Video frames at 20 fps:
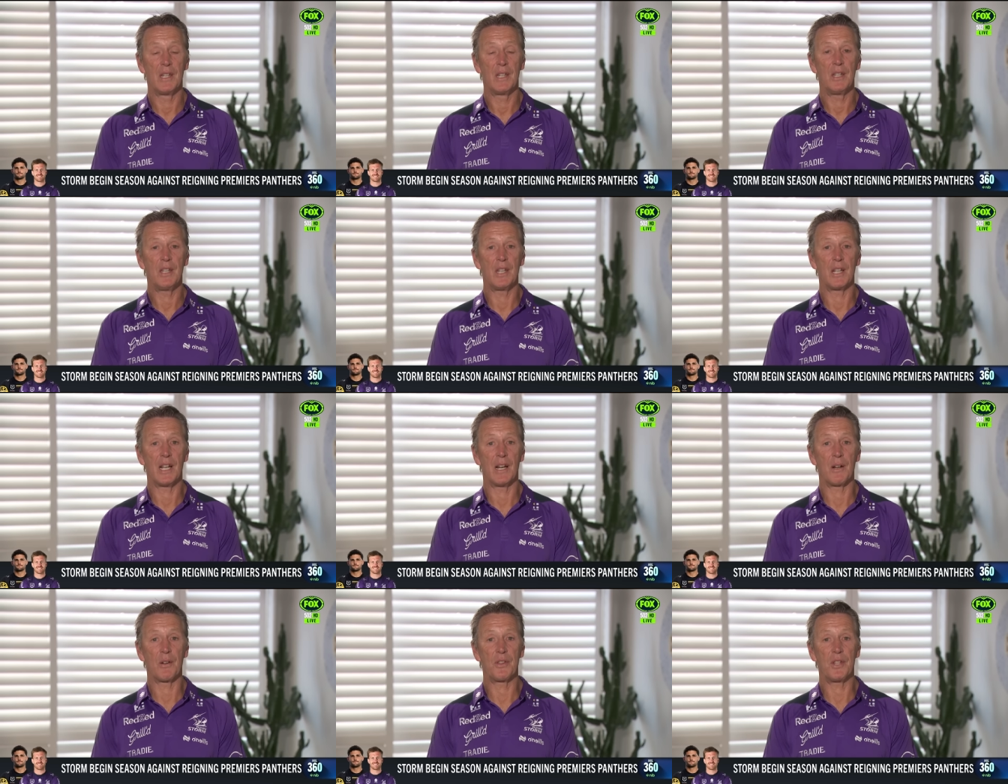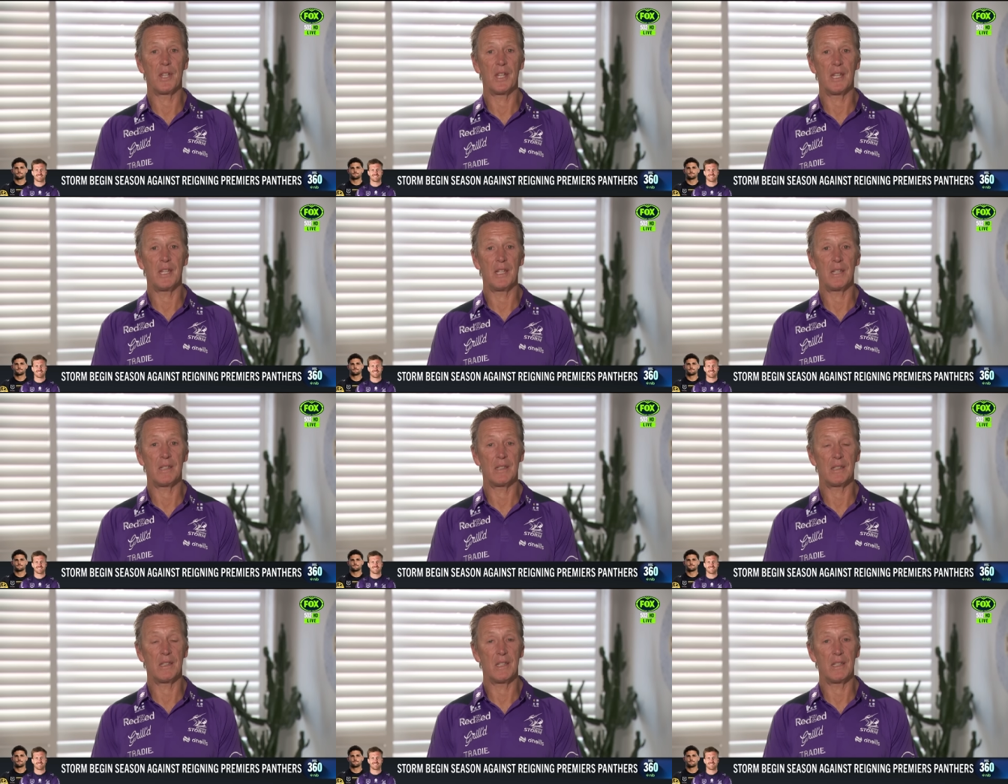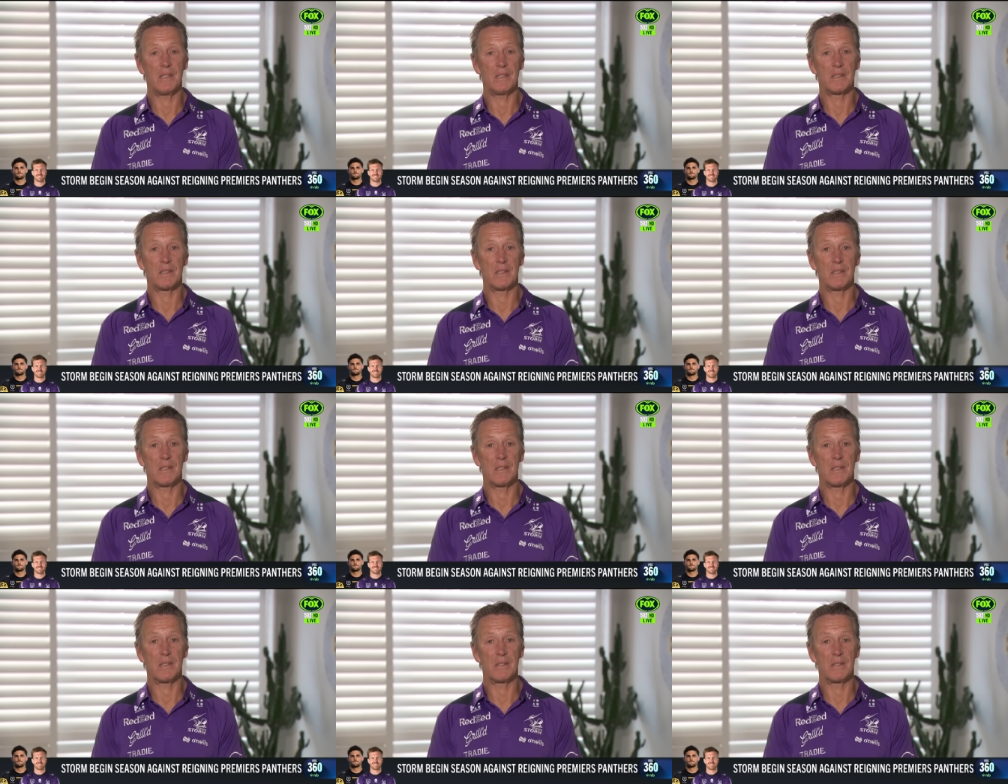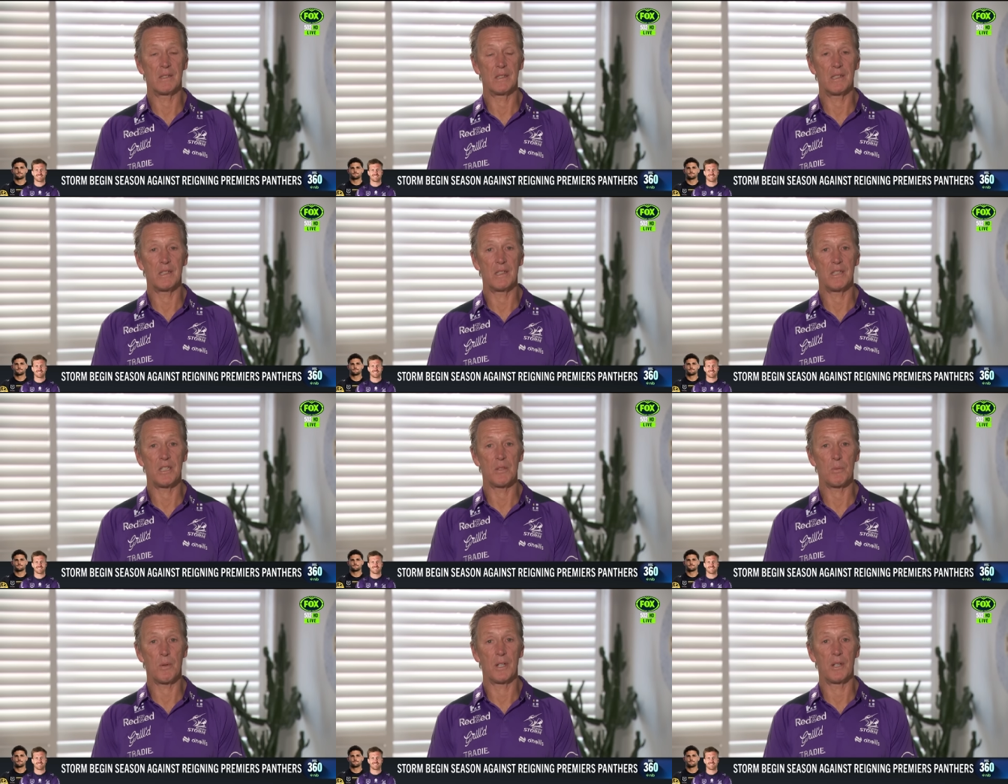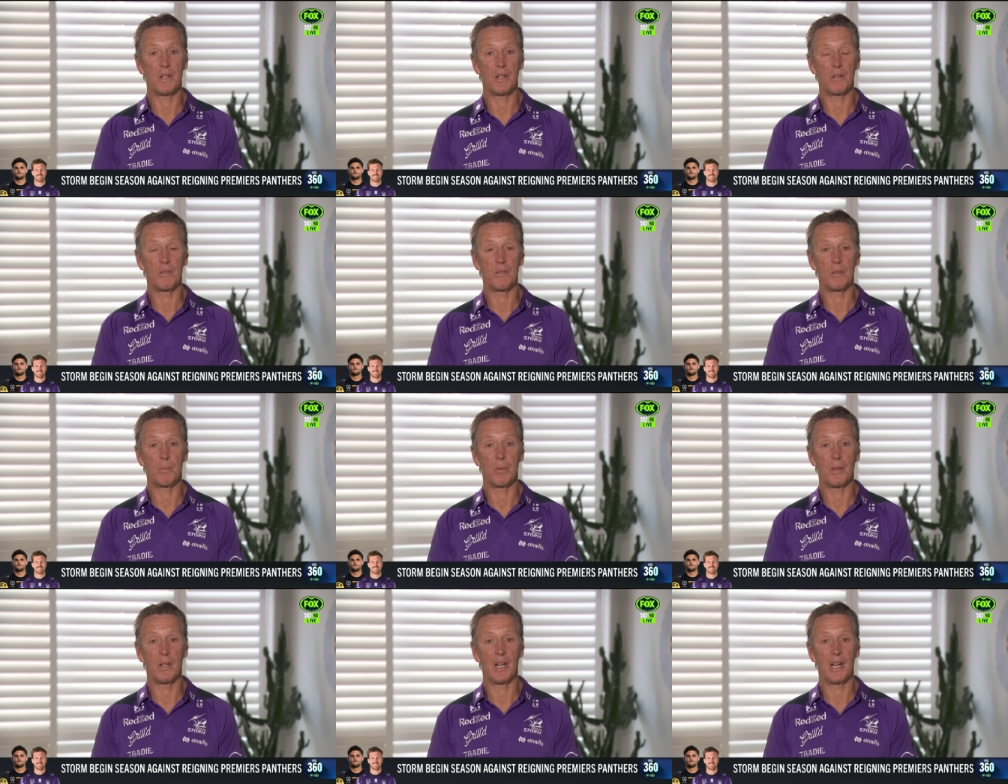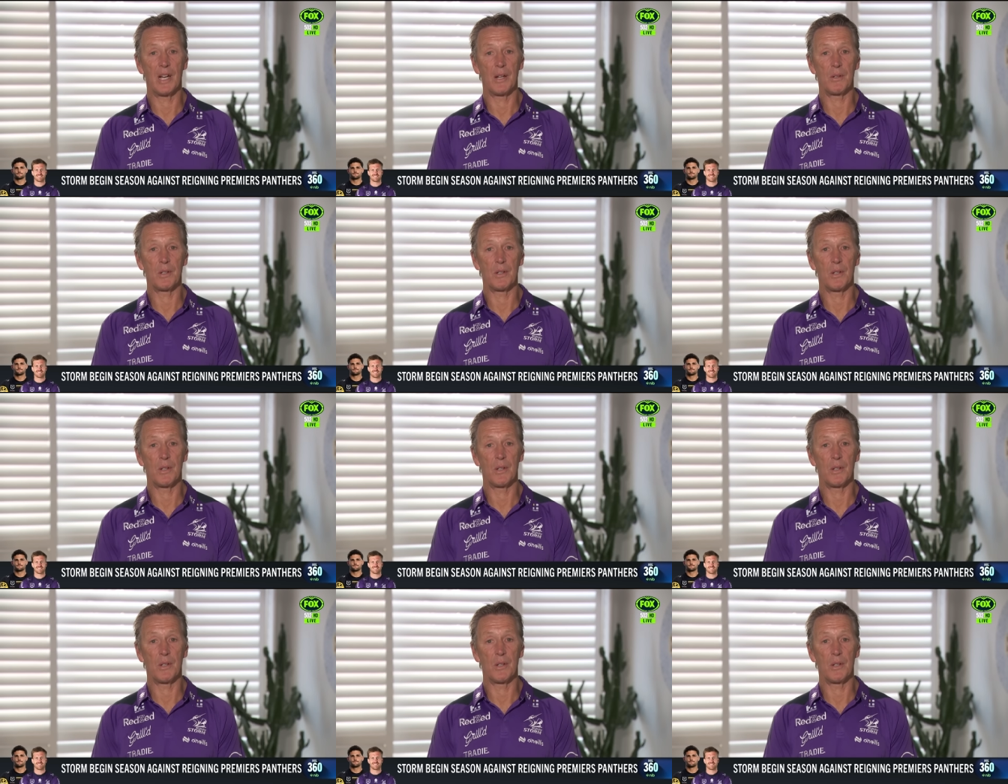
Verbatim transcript: you know, I think he, he's he's one hell of a player,